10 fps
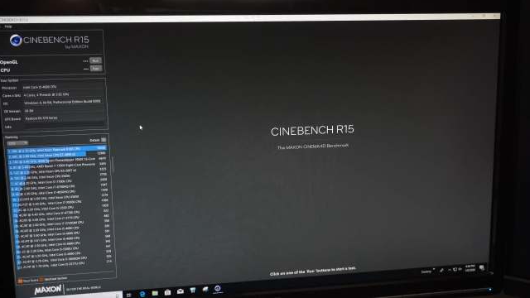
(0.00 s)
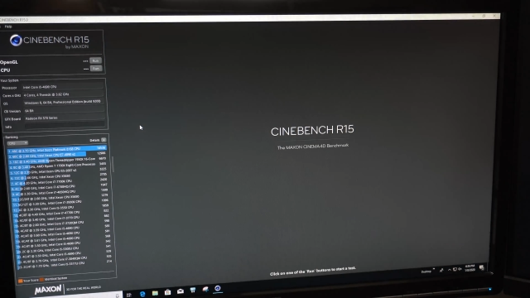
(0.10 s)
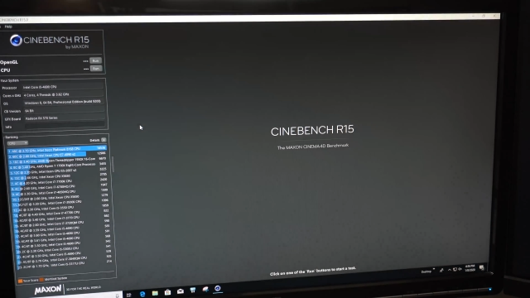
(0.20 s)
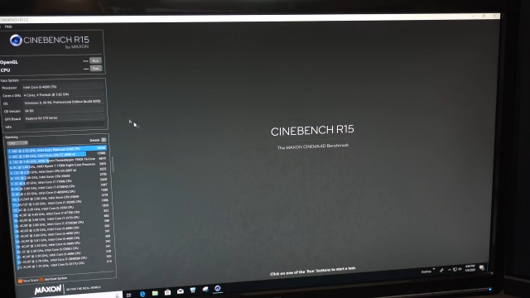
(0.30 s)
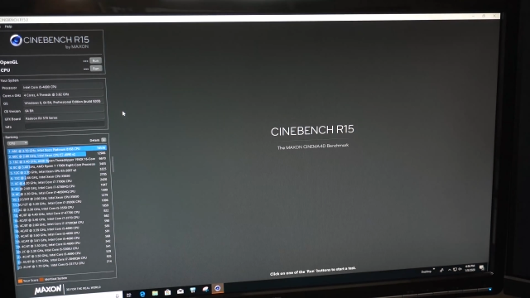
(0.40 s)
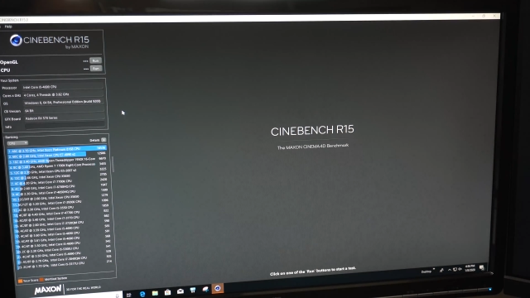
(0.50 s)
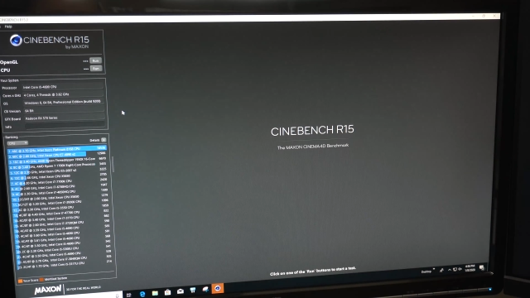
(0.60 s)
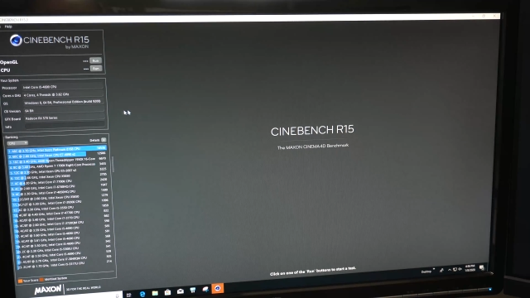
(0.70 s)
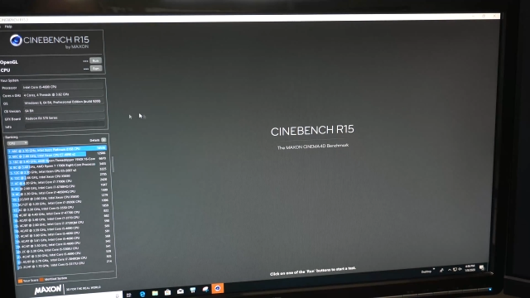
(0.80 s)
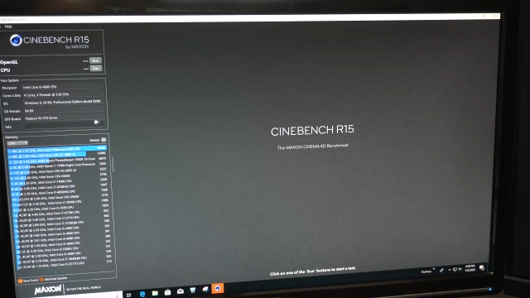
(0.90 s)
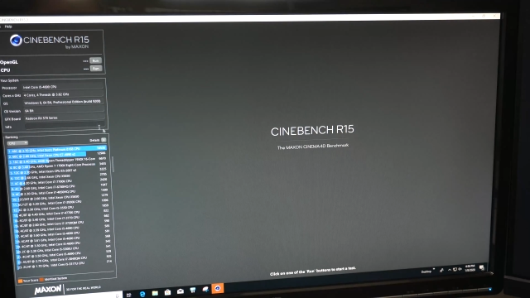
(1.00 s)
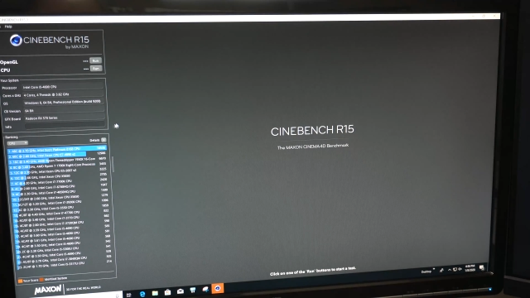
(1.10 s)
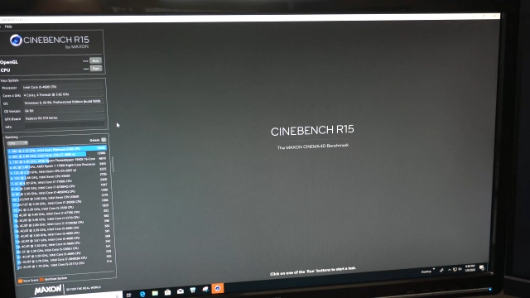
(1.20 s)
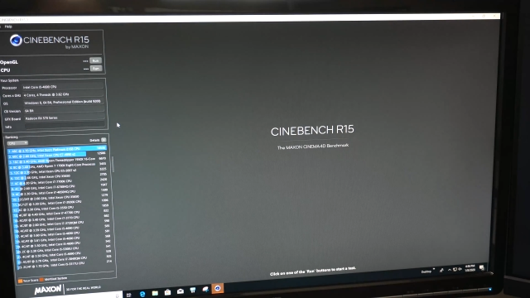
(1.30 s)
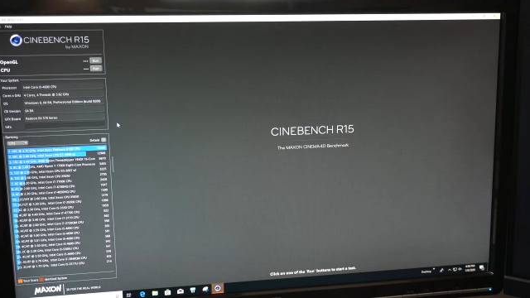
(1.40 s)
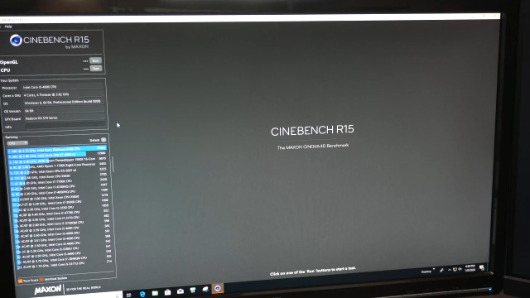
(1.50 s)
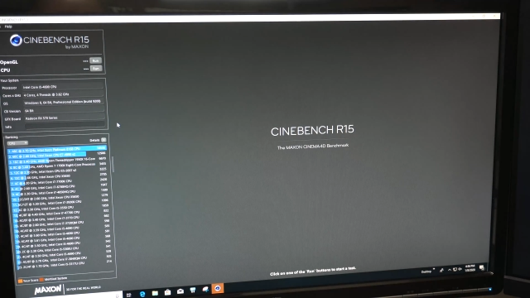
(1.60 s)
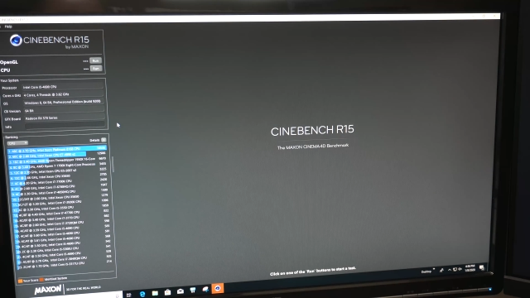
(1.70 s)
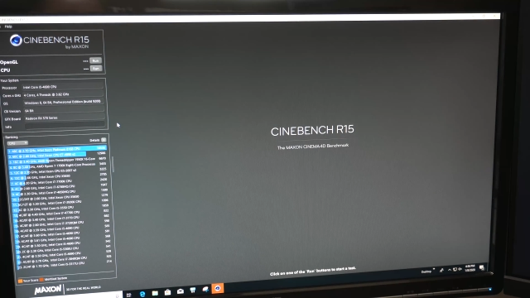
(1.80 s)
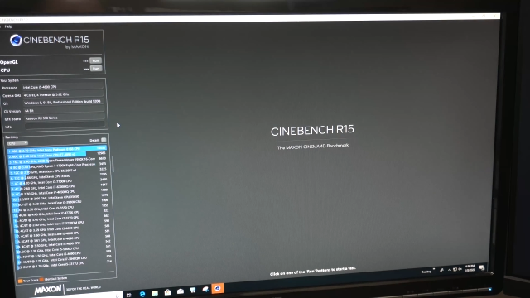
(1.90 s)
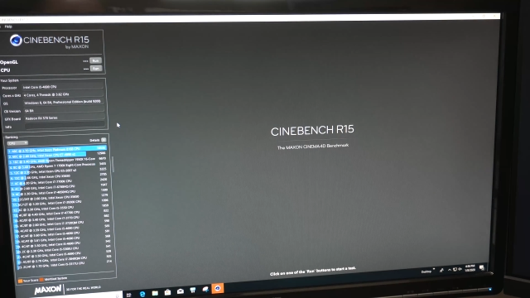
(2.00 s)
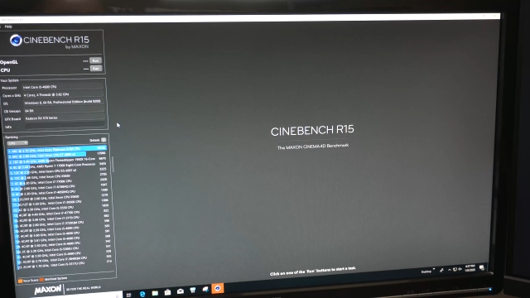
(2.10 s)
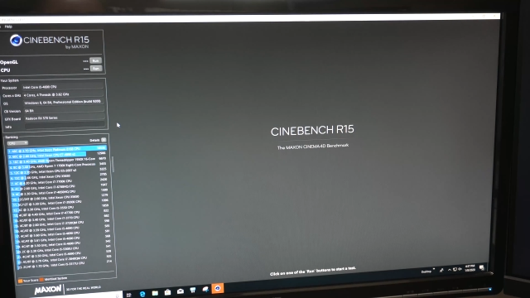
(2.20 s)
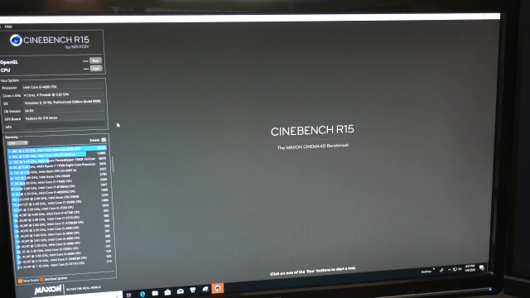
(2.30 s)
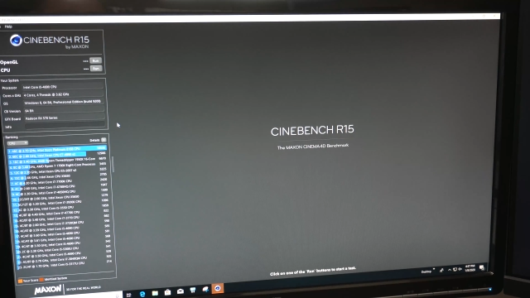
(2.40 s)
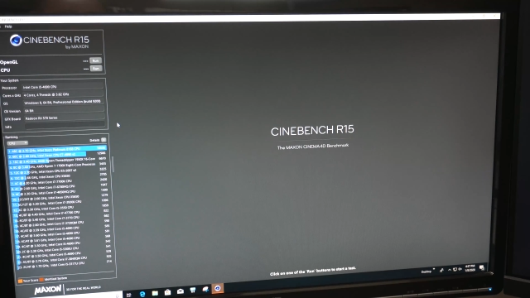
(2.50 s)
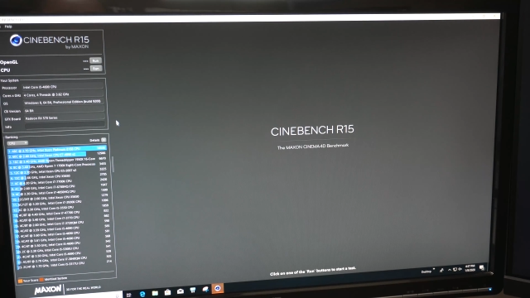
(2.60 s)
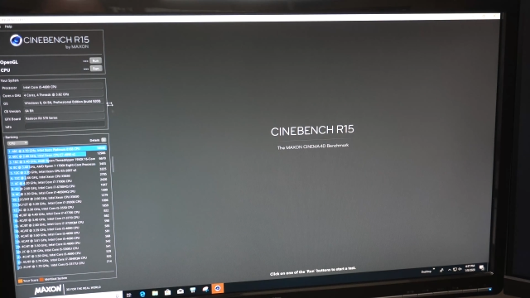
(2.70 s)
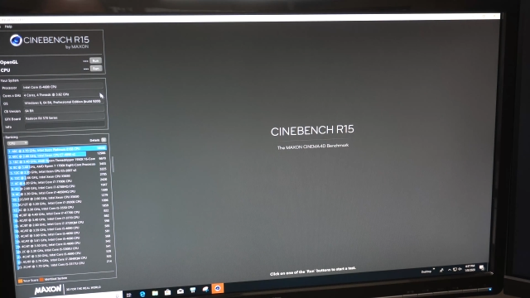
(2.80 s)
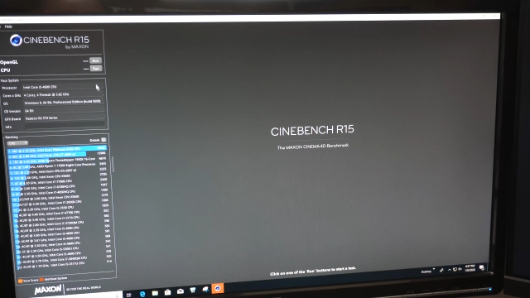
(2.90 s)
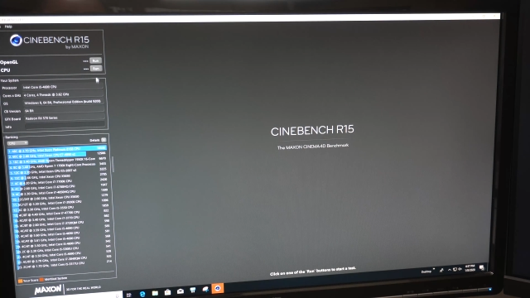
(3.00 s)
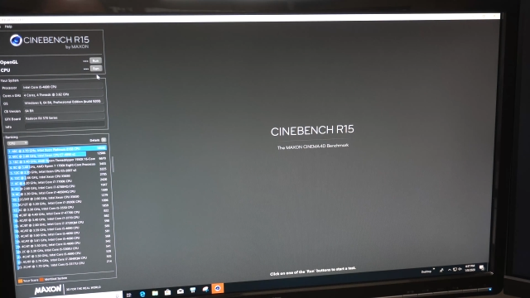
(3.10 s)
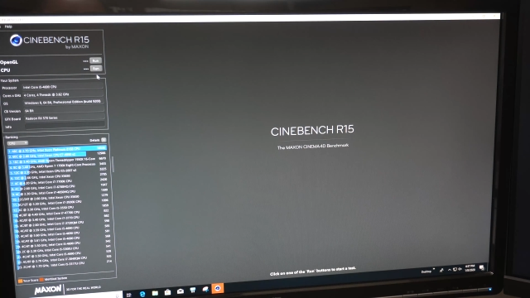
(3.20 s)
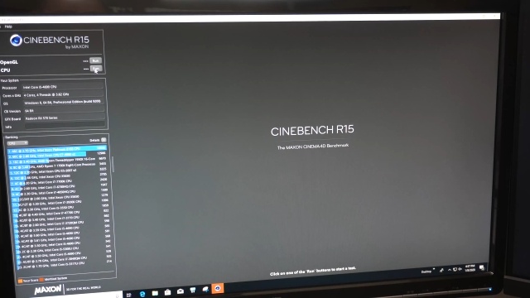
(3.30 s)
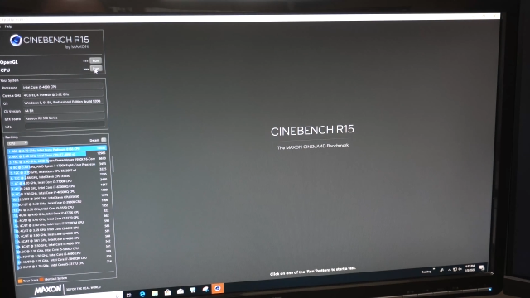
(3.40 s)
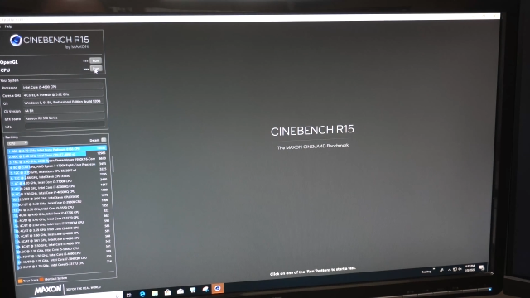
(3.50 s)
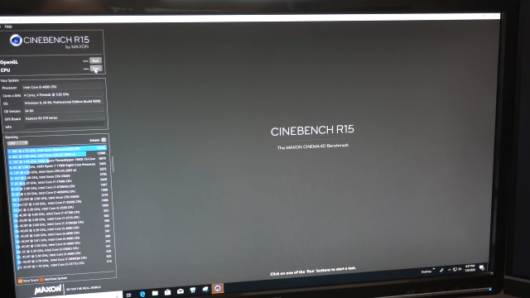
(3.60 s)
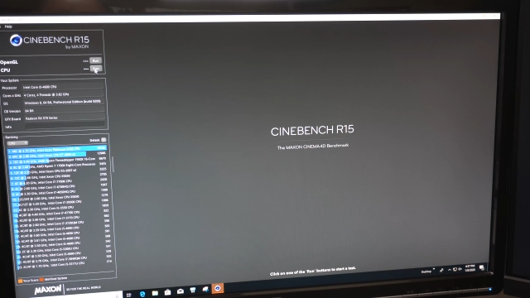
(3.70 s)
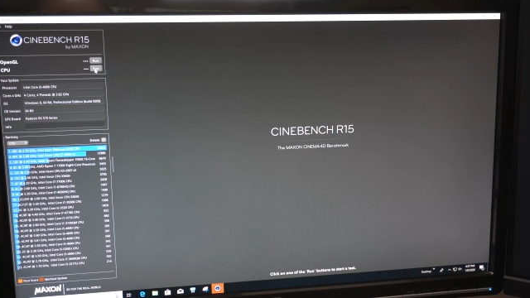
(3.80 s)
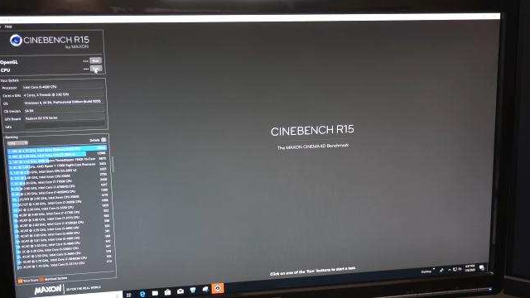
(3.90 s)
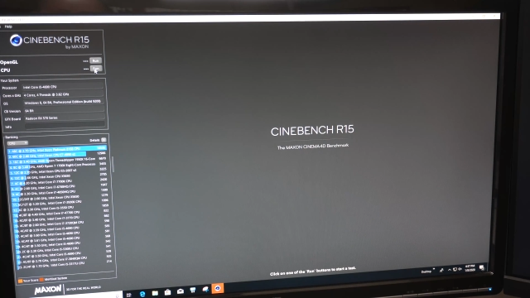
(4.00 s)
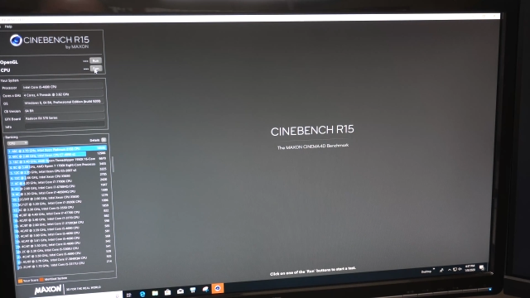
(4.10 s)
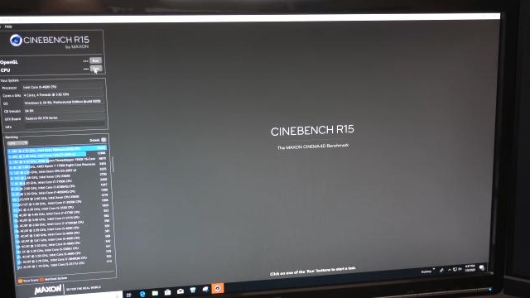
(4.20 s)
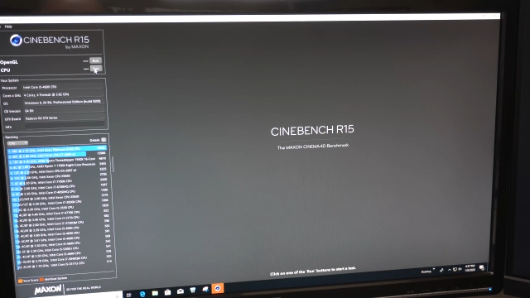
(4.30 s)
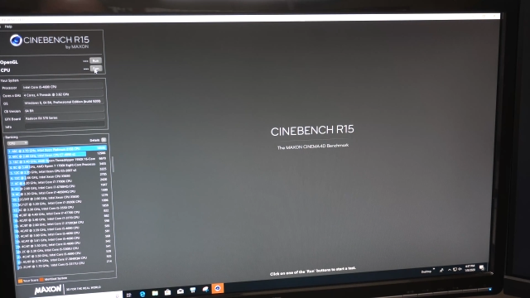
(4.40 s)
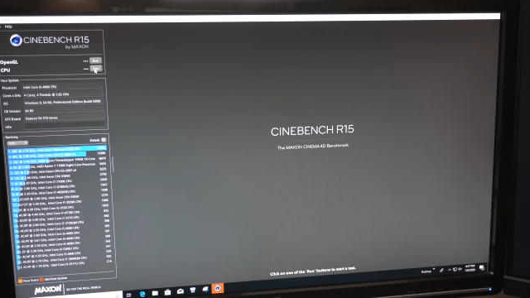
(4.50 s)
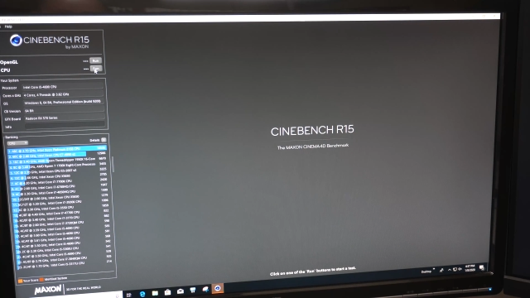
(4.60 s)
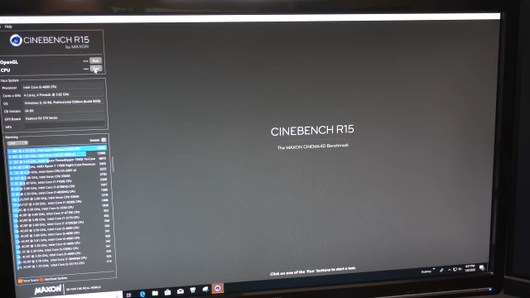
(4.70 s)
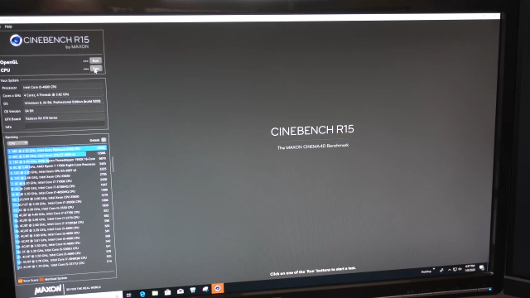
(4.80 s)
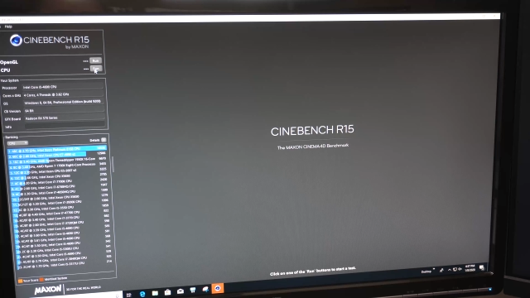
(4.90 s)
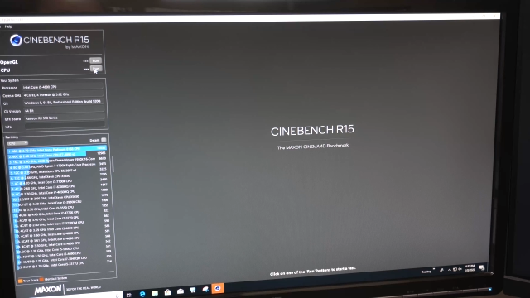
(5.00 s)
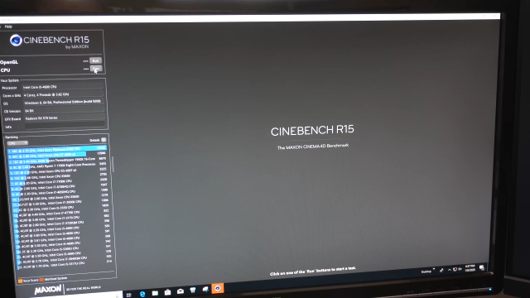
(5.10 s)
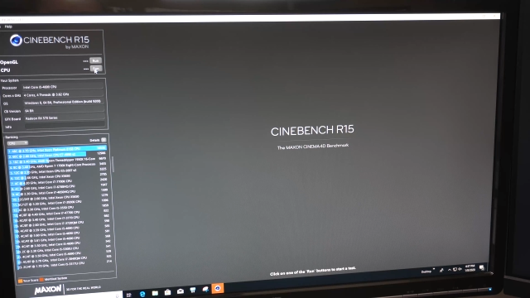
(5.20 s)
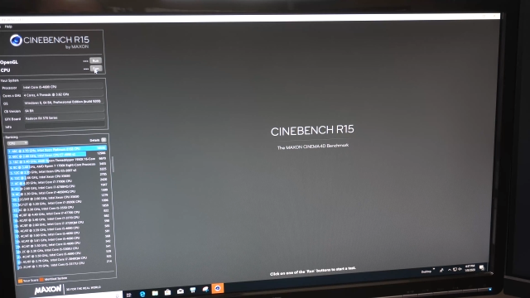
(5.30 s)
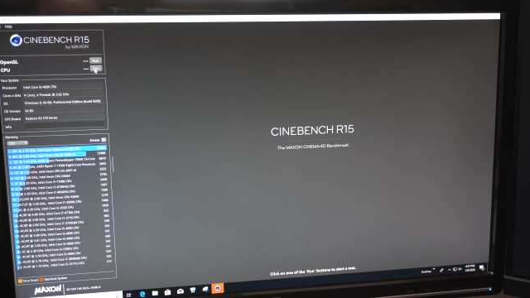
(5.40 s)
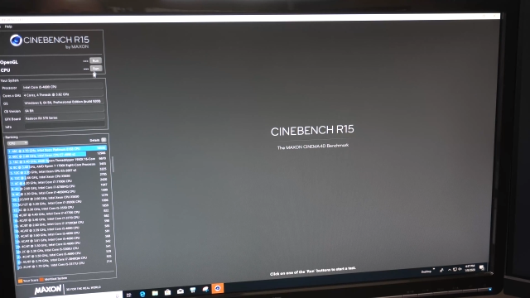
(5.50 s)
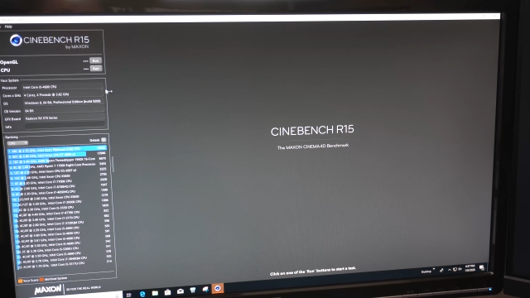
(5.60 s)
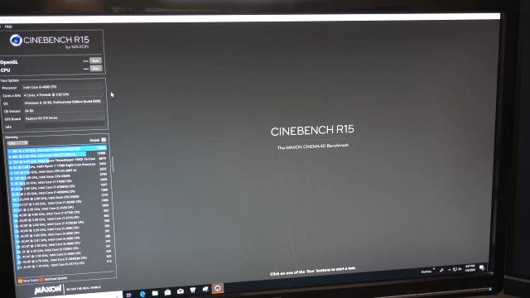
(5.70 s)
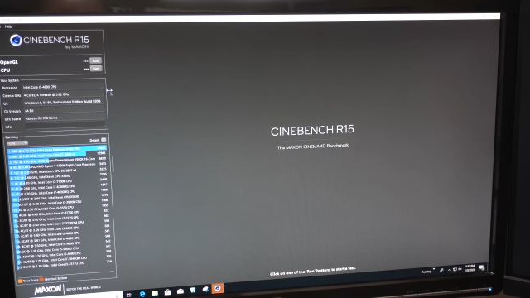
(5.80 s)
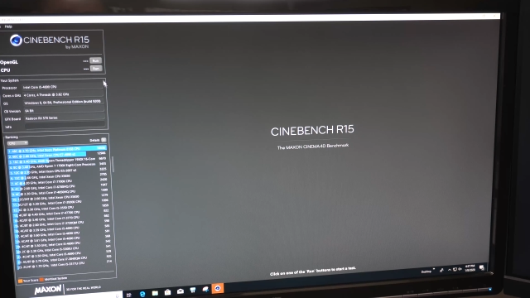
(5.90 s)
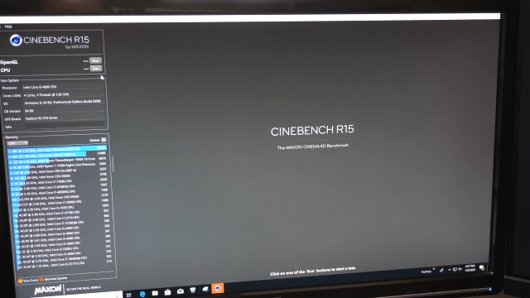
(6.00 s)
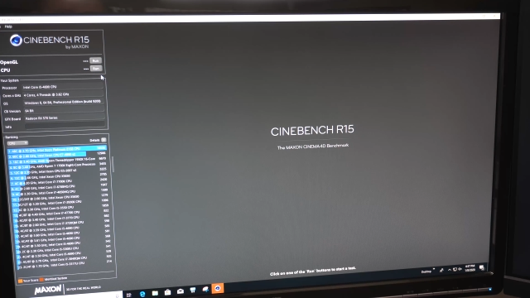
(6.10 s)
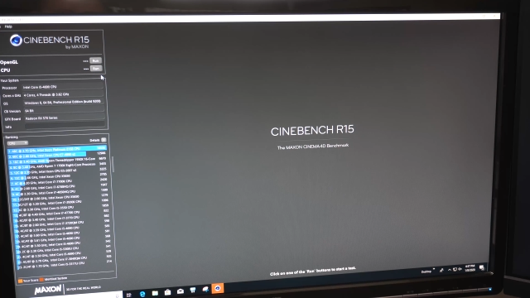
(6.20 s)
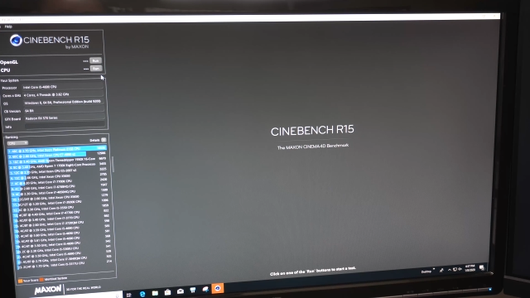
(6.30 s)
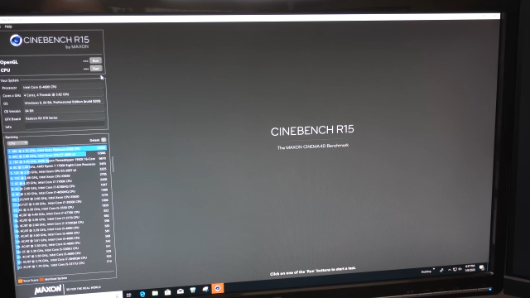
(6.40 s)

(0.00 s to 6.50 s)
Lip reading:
(no speaker visible)